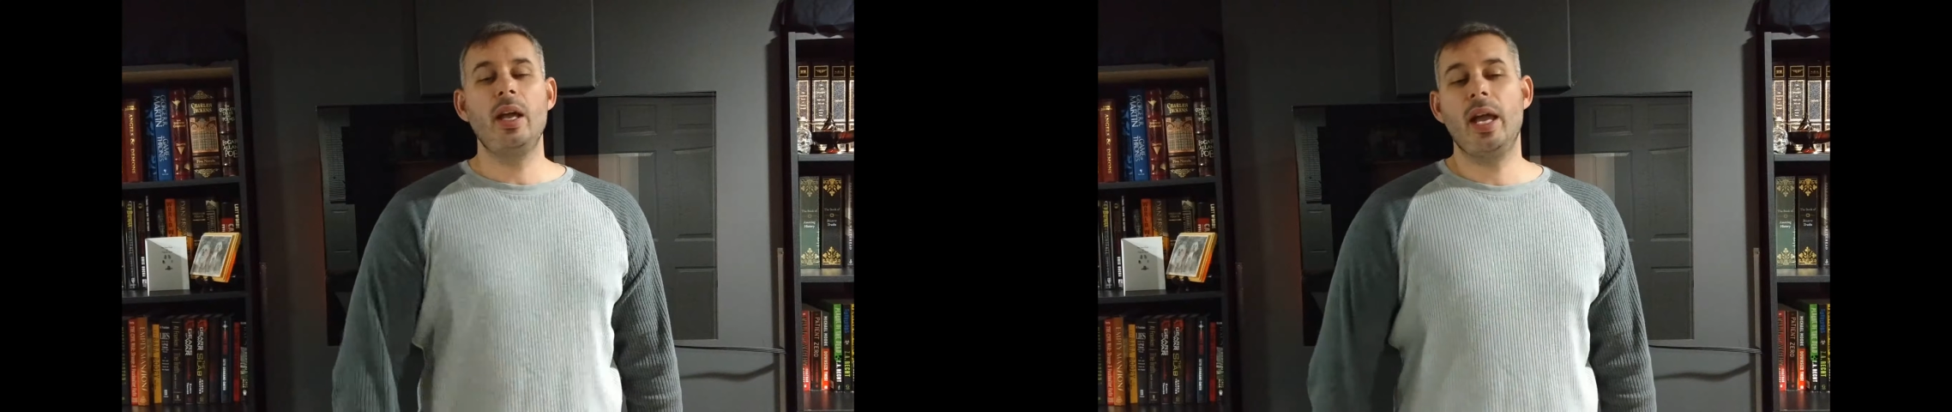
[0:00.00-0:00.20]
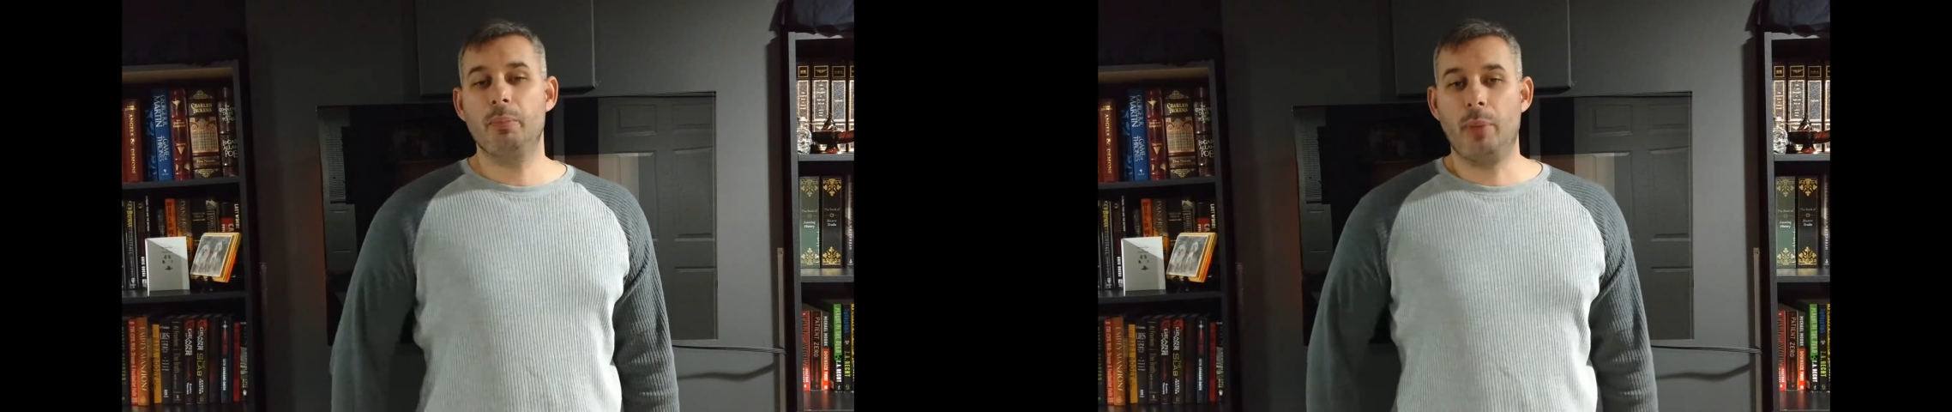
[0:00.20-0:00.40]

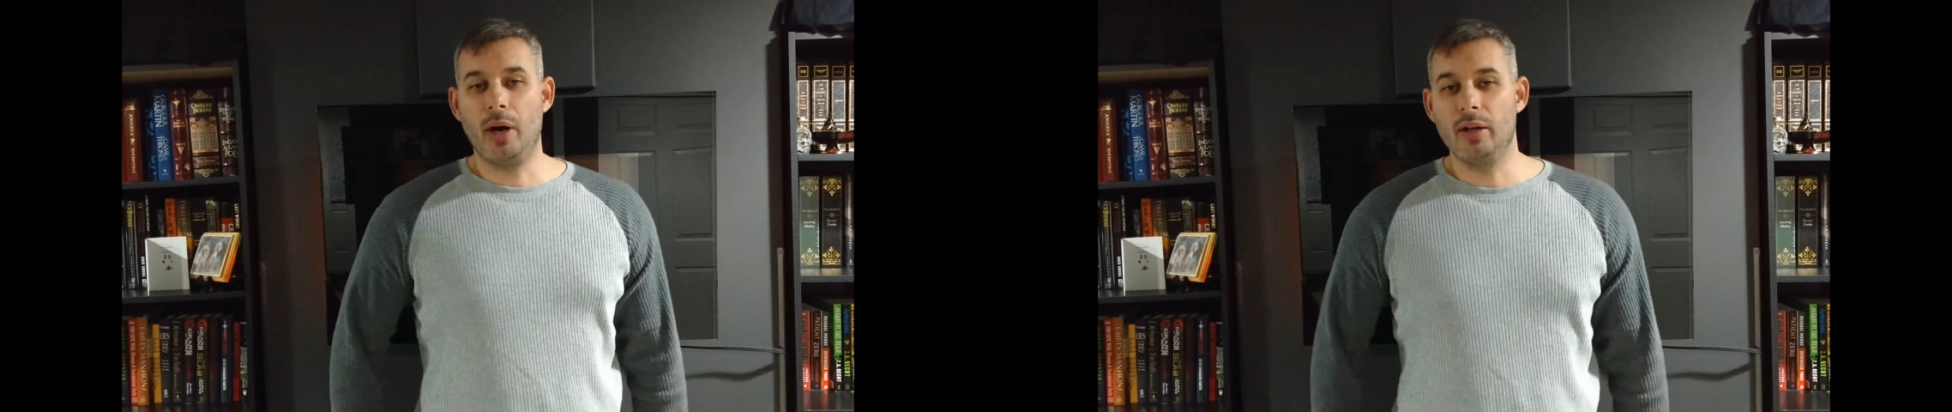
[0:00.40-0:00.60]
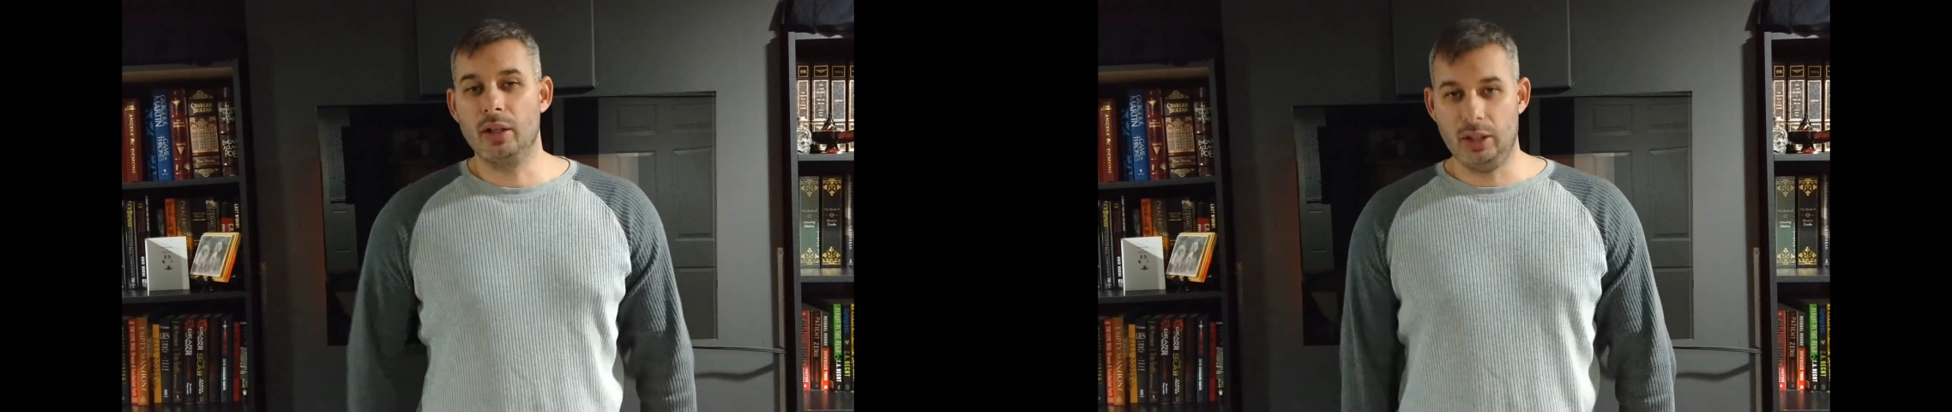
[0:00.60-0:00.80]
and
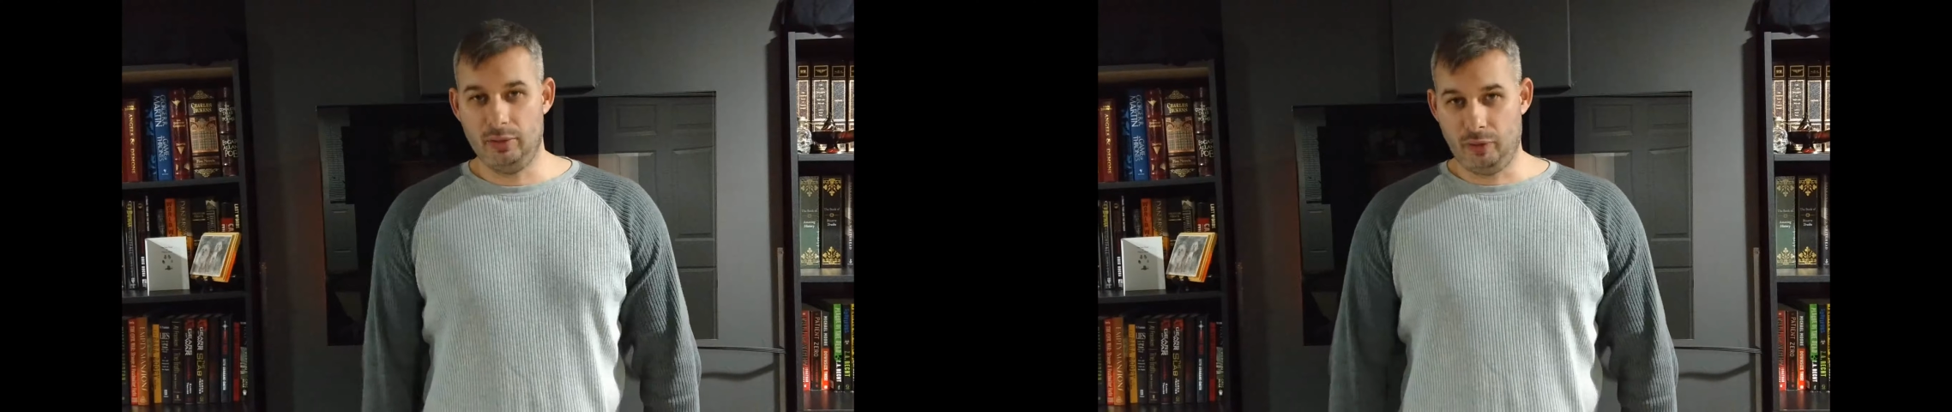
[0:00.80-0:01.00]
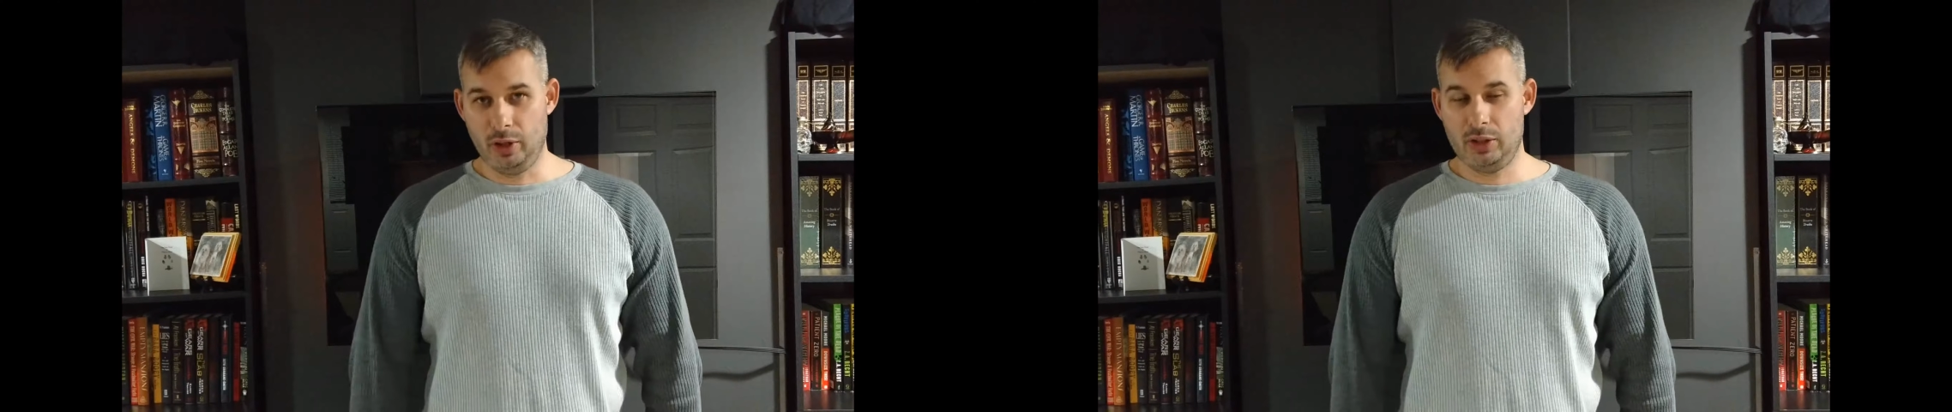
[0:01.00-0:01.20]
partner Ian
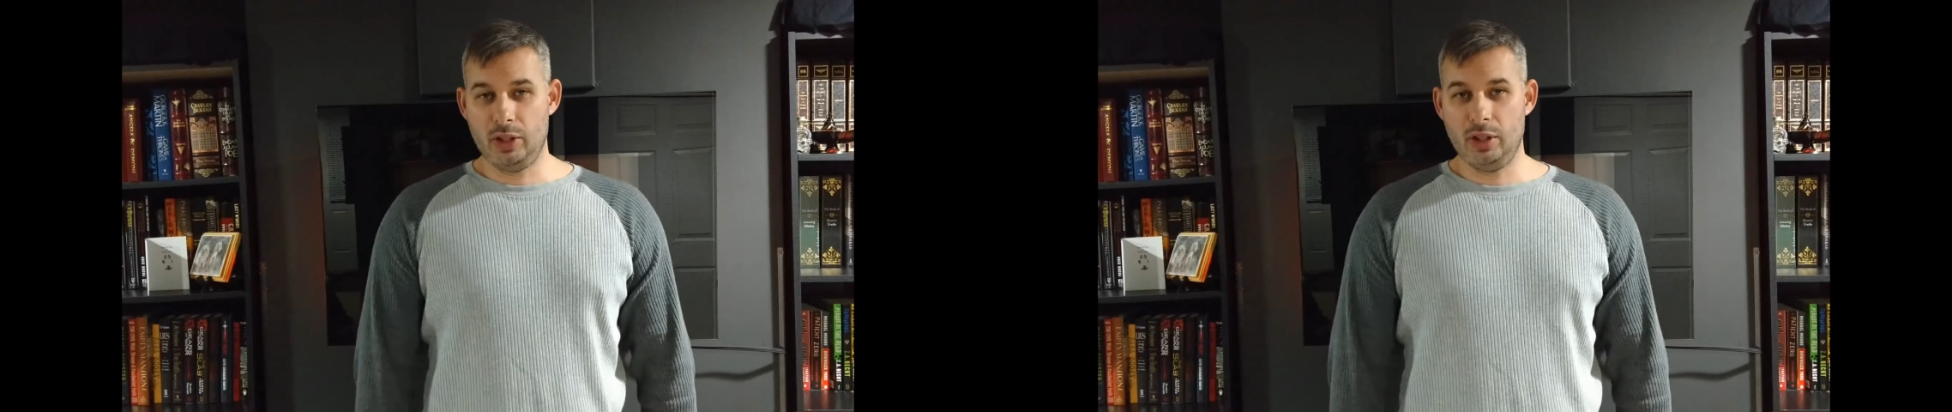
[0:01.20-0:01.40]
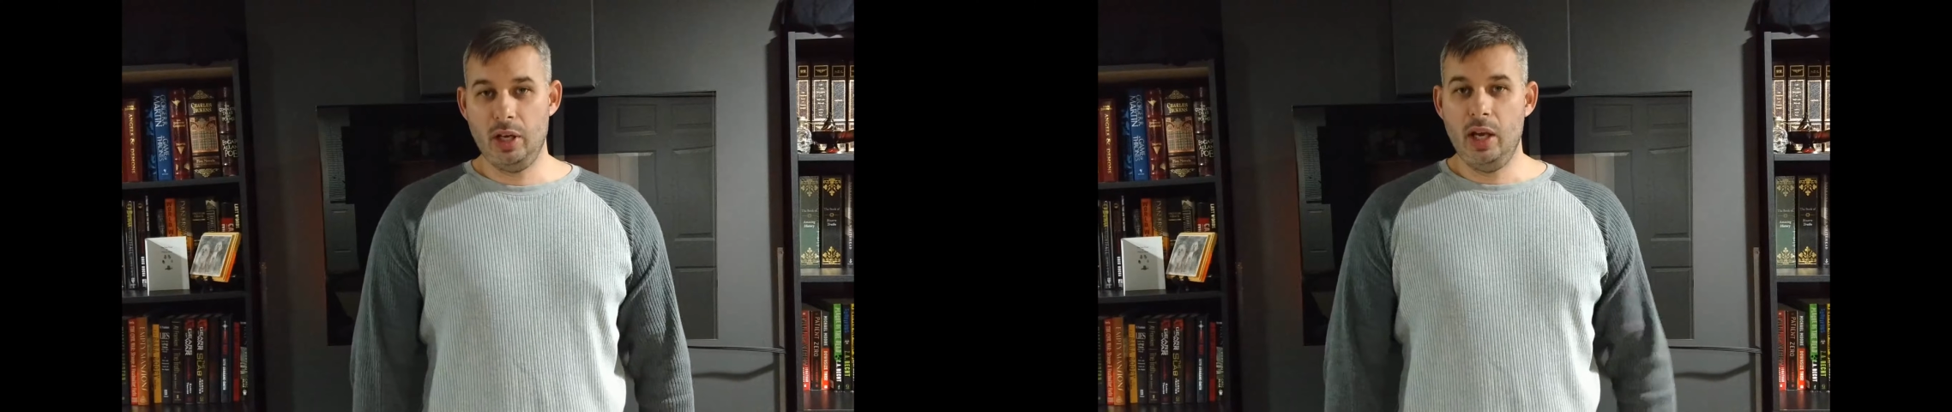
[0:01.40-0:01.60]
Ferguson.